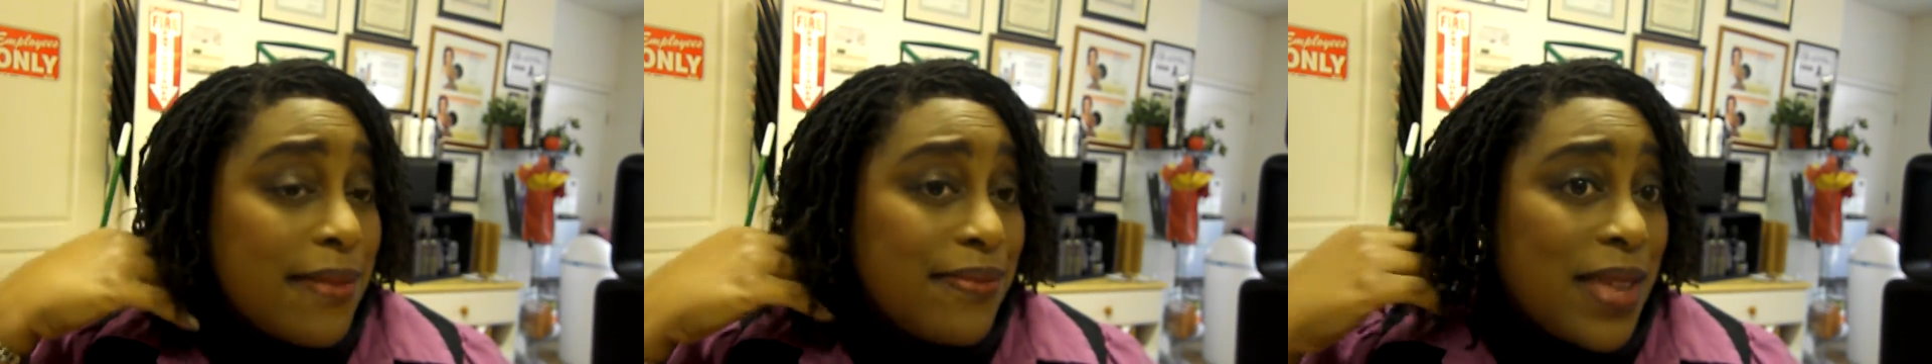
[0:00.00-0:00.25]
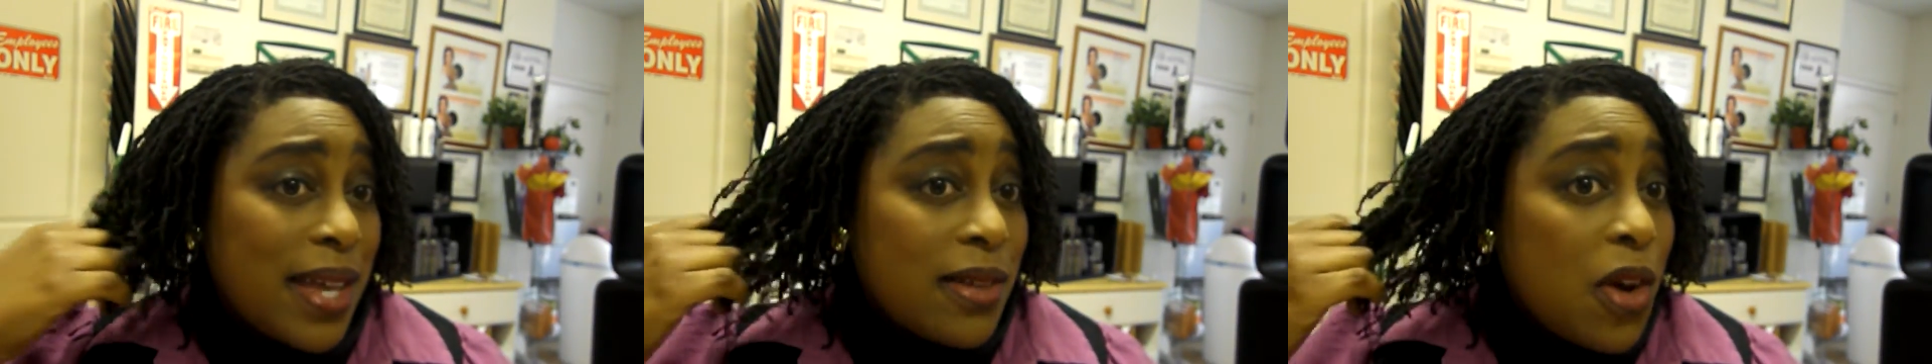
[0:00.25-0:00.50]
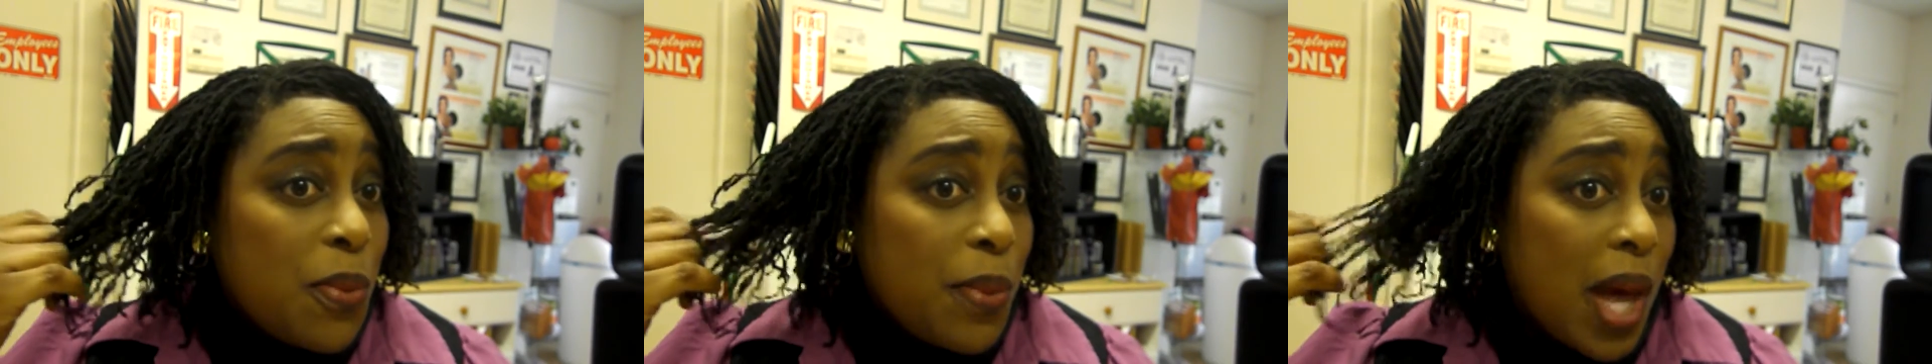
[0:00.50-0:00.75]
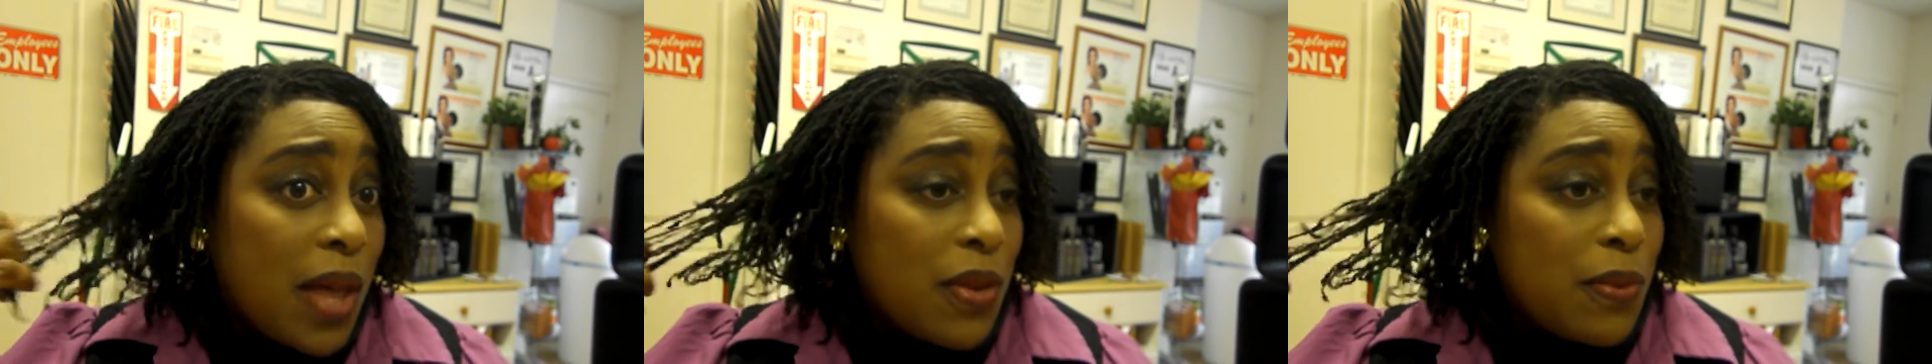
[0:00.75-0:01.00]
they don't
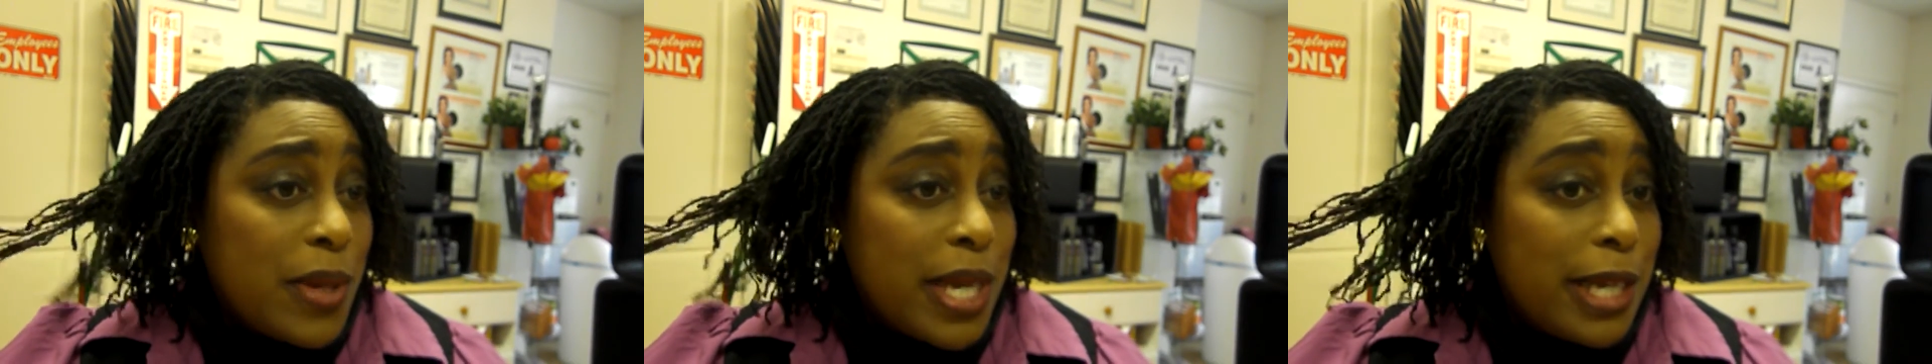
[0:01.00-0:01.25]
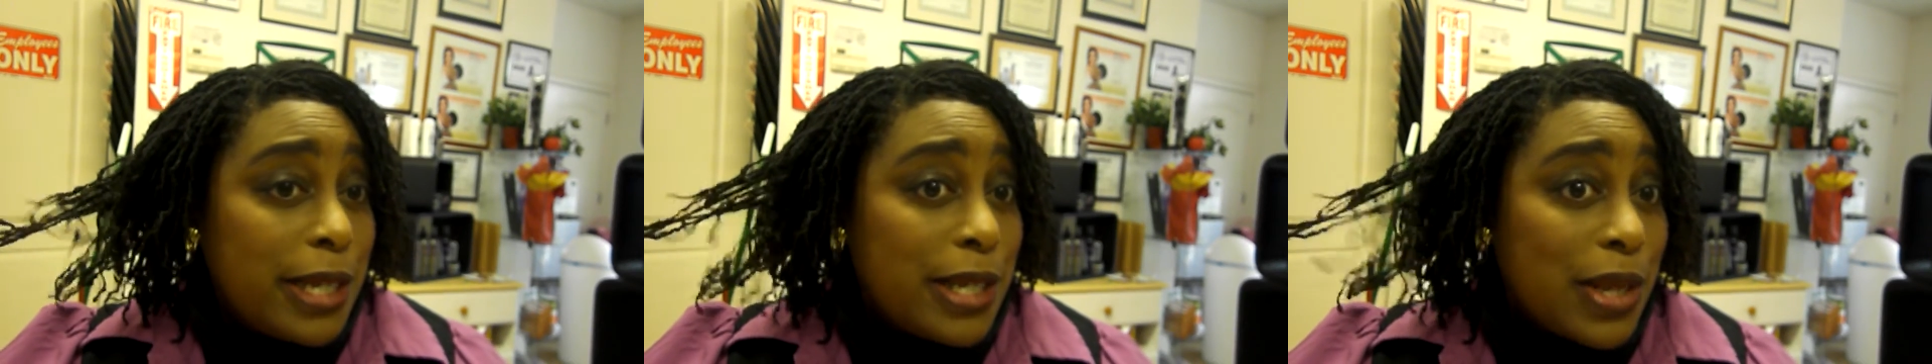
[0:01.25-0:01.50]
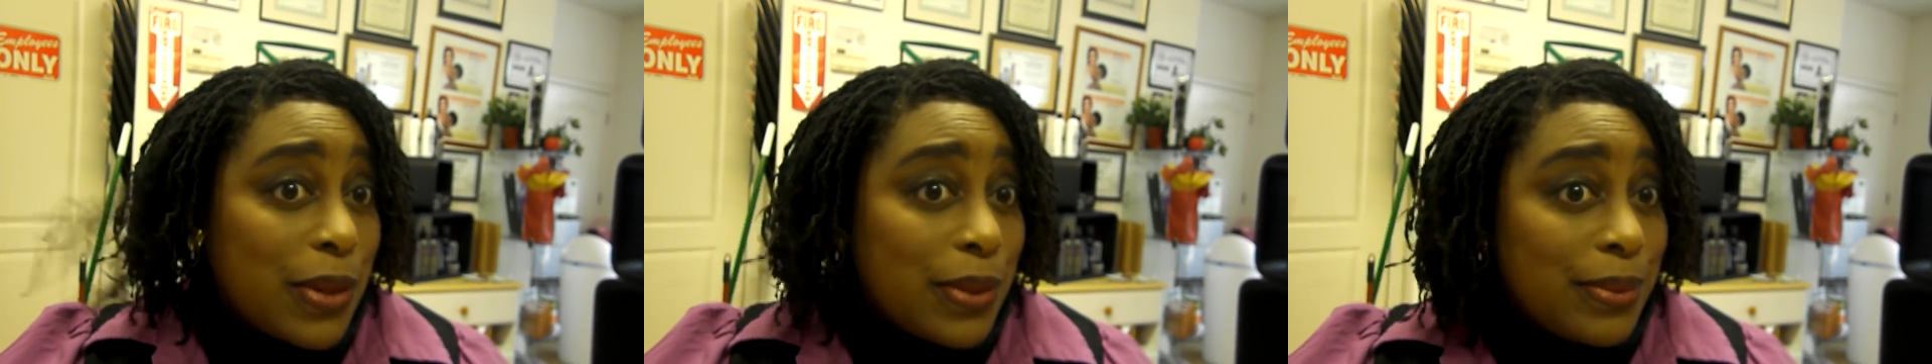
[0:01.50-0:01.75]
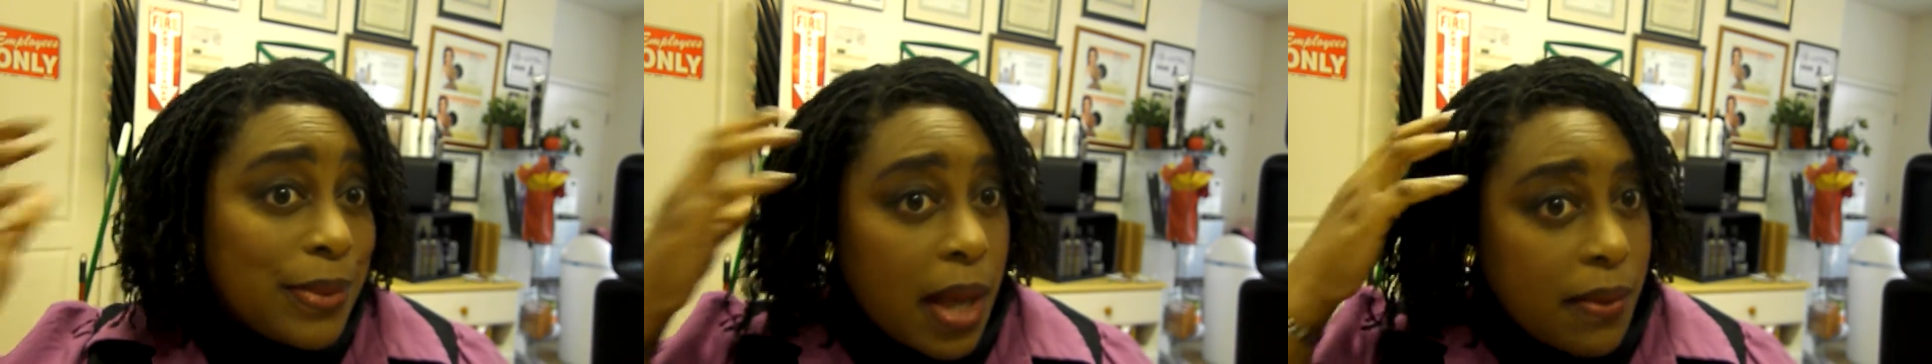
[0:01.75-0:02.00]
bother me, so
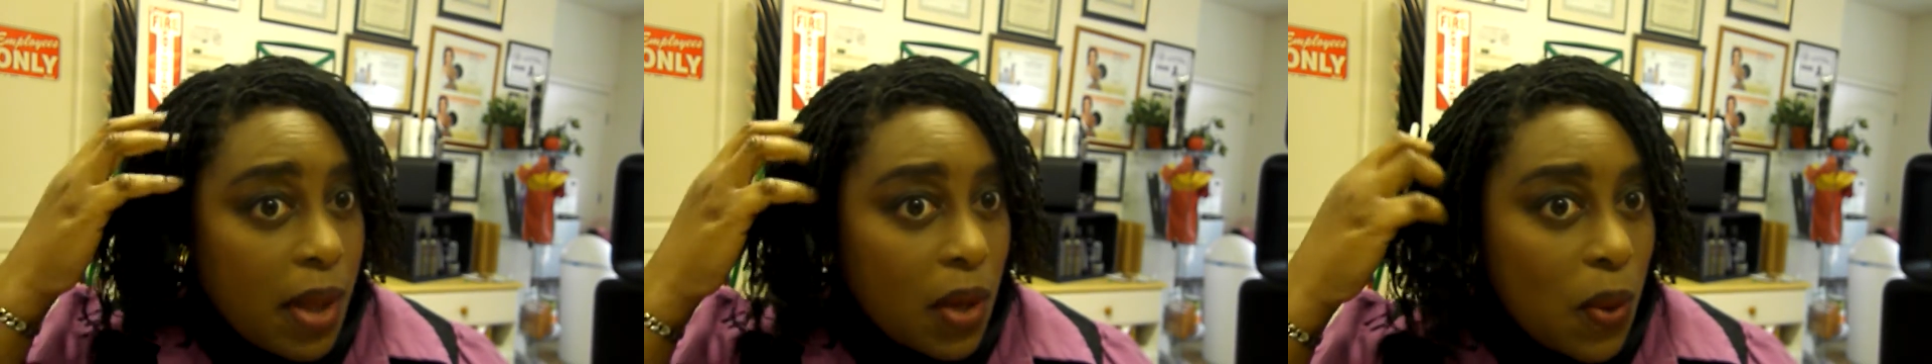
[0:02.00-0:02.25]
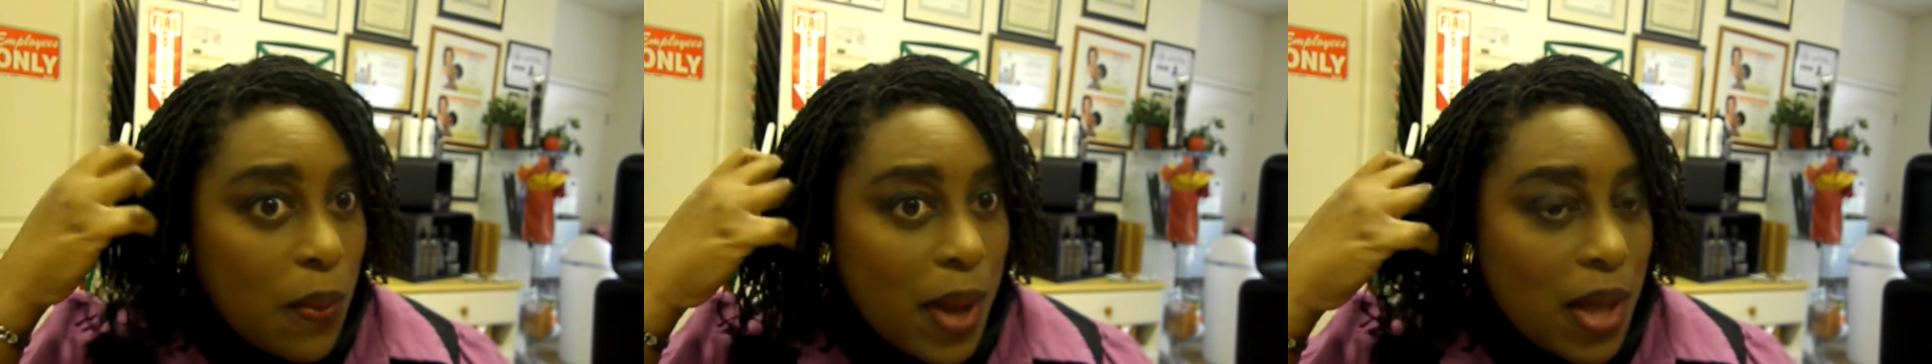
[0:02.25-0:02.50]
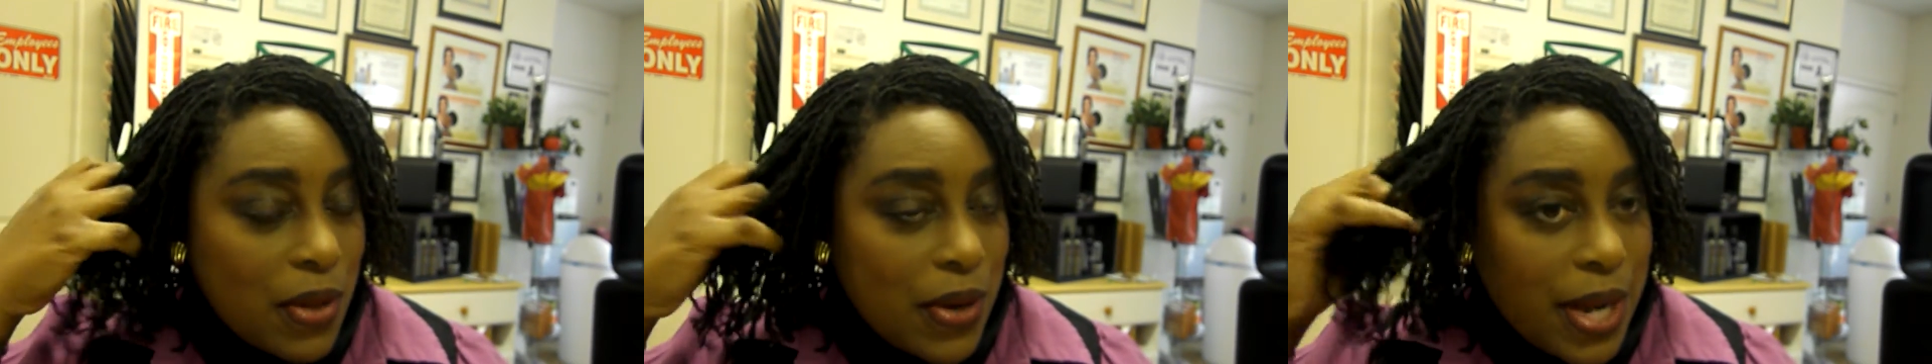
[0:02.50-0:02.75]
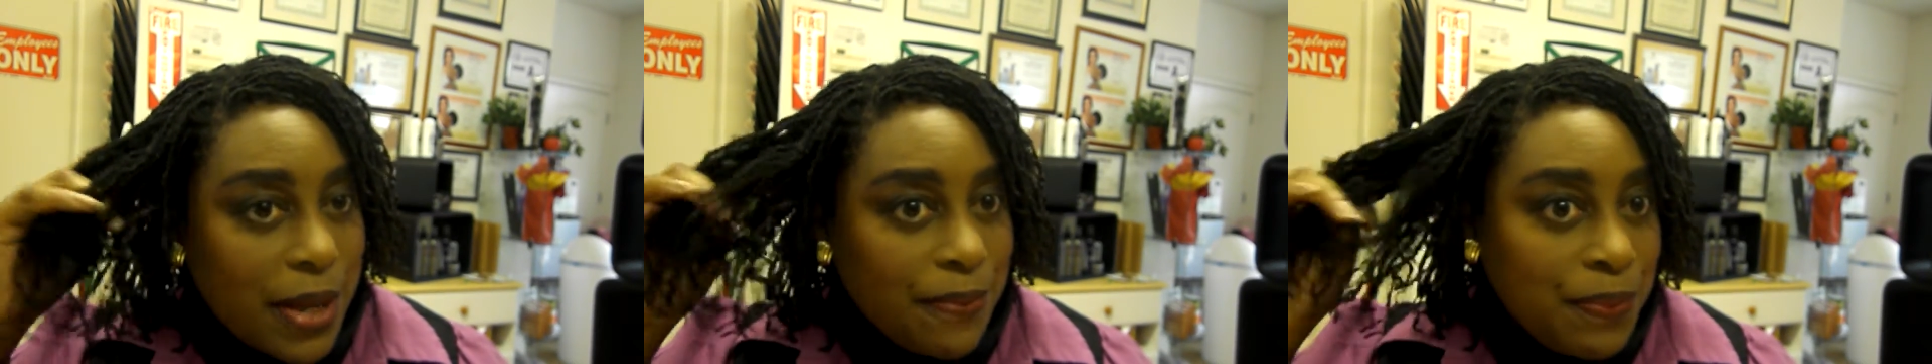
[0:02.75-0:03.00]
I'm not going to bother
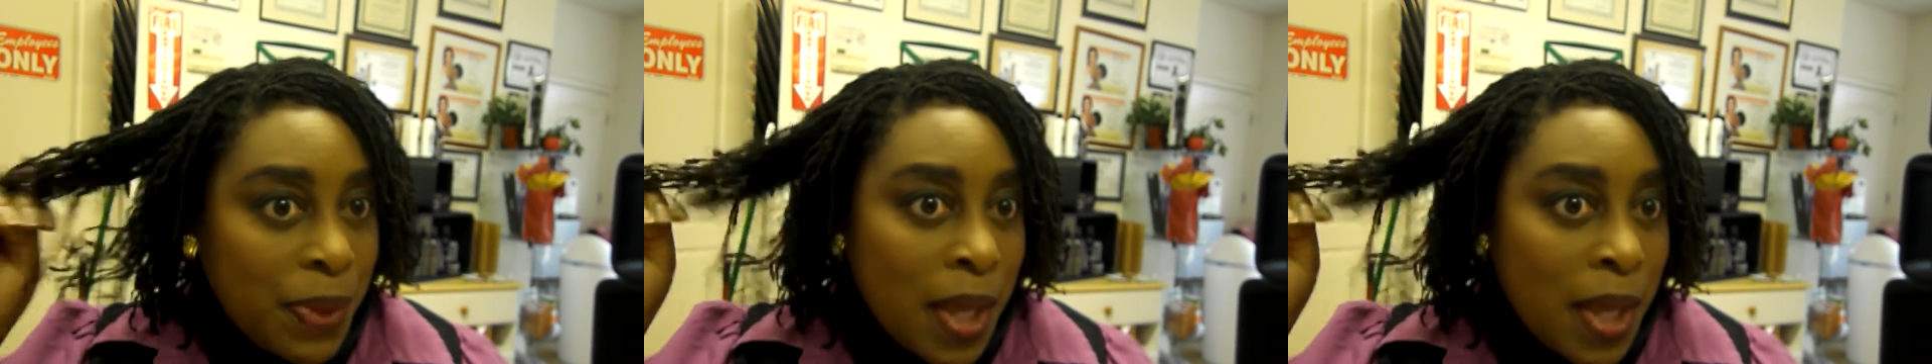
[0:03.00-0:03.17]
it.